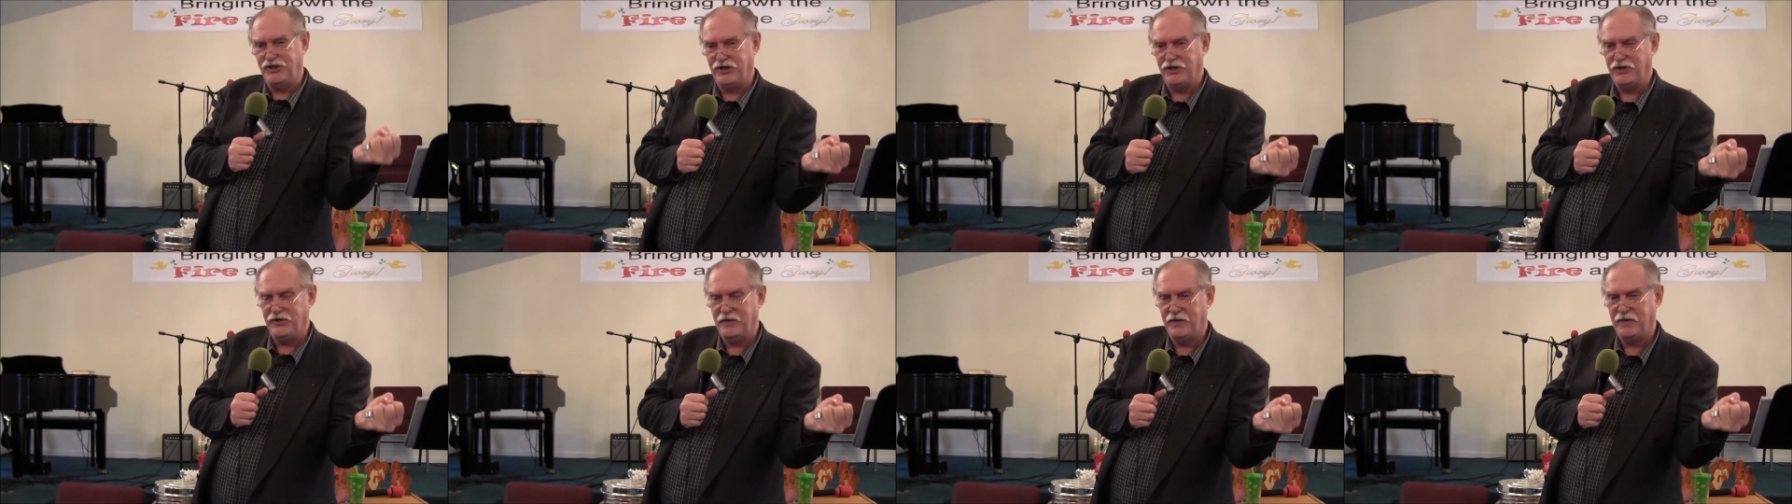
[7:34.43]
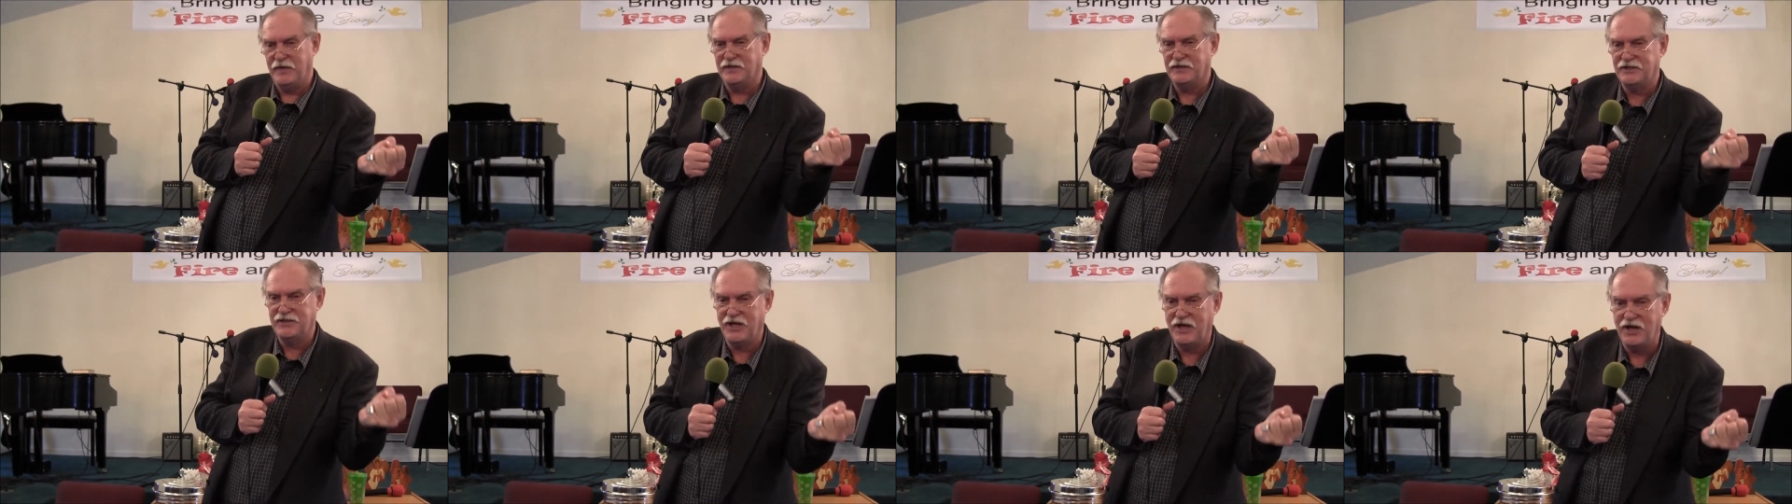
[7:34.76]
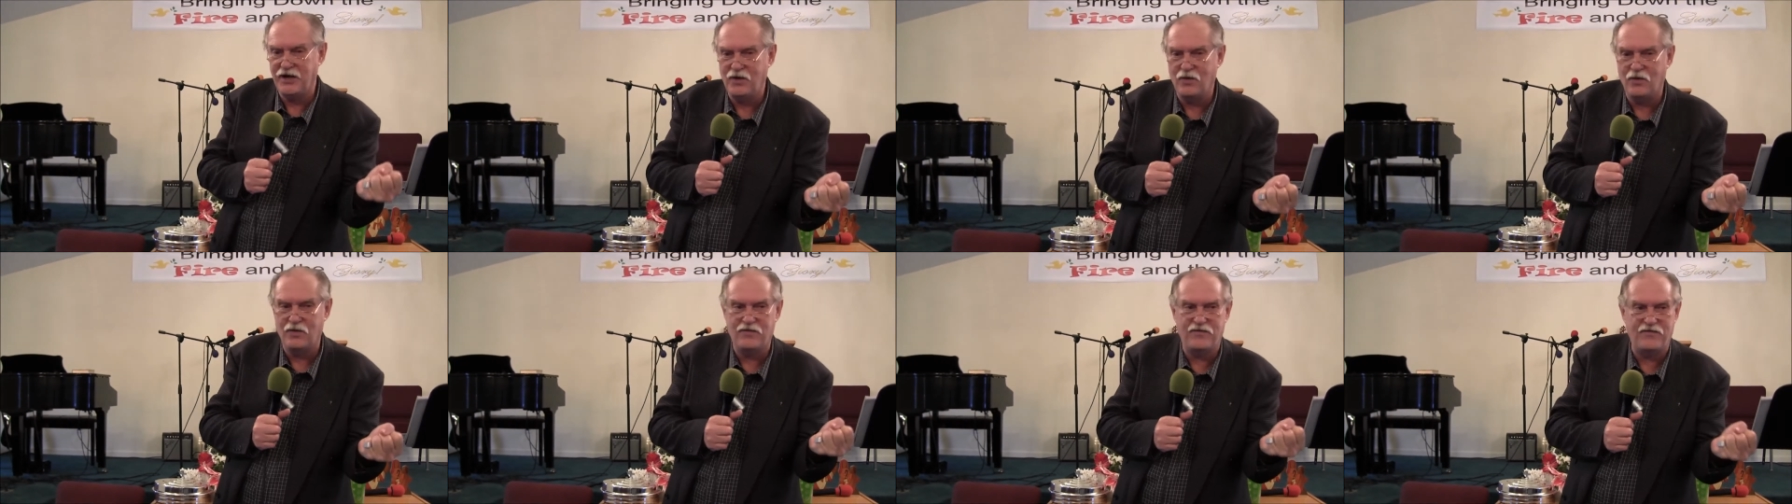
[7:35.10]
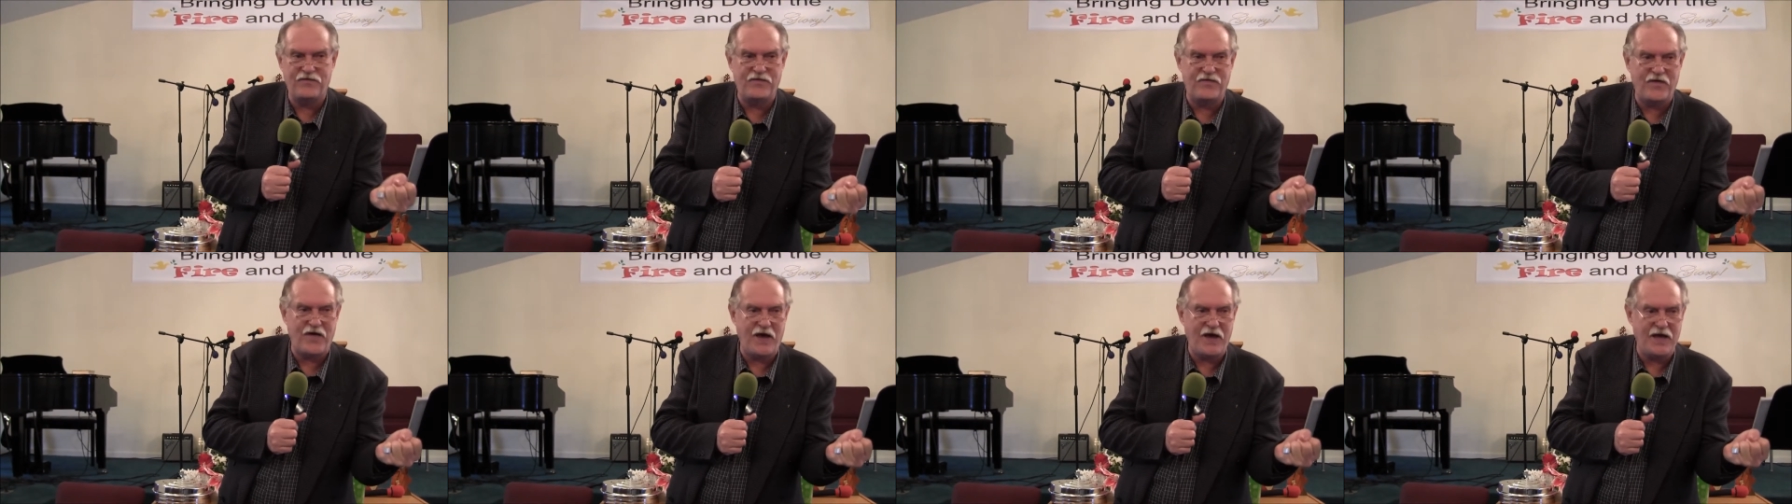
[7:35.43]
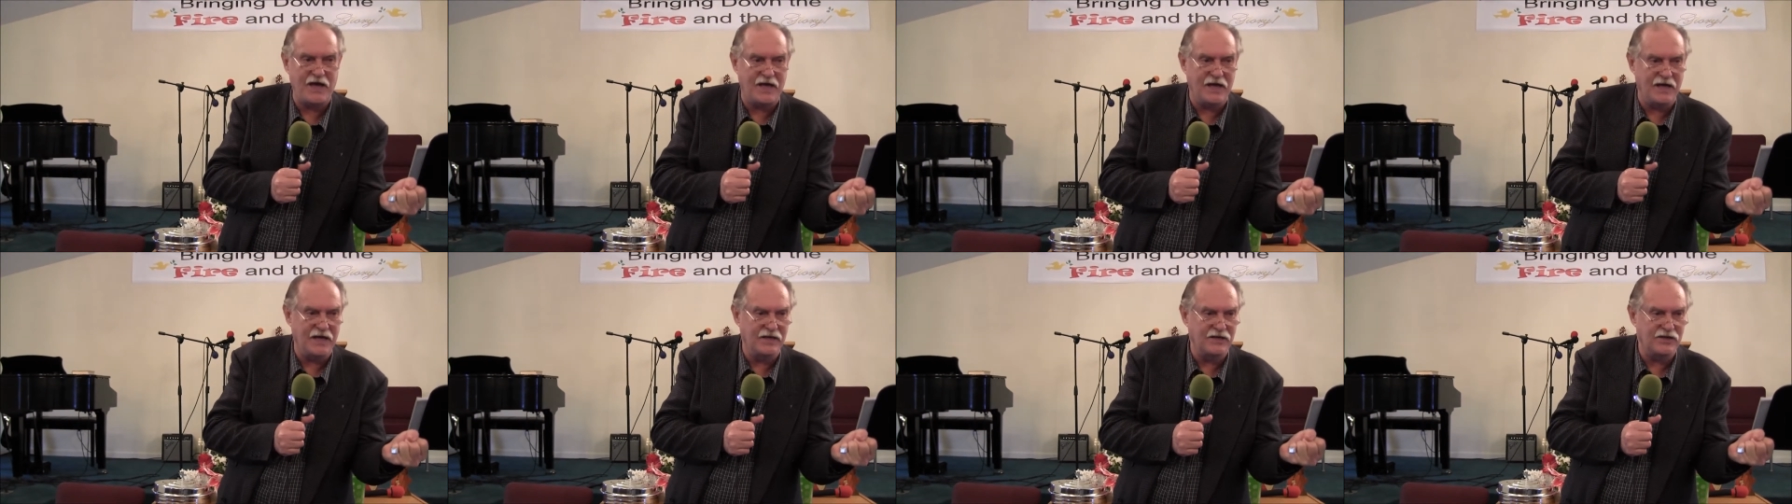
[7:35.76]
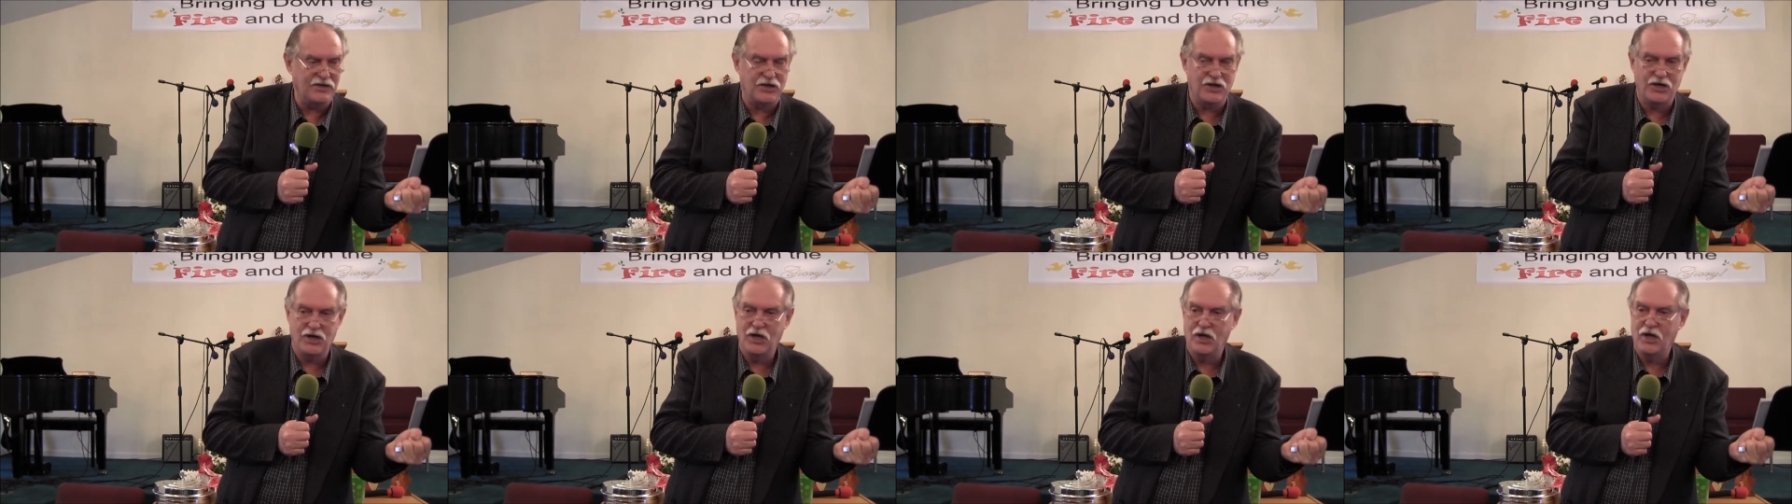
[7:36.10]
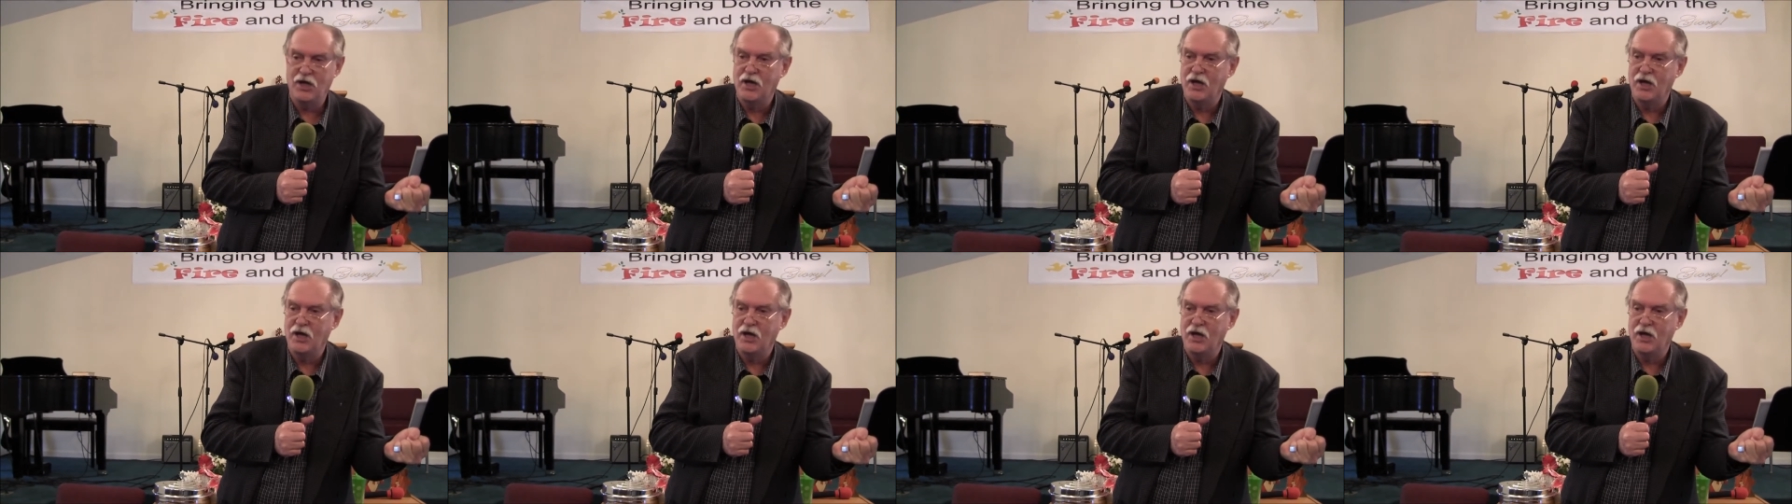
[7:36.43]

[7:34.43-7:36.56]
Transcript: you until faith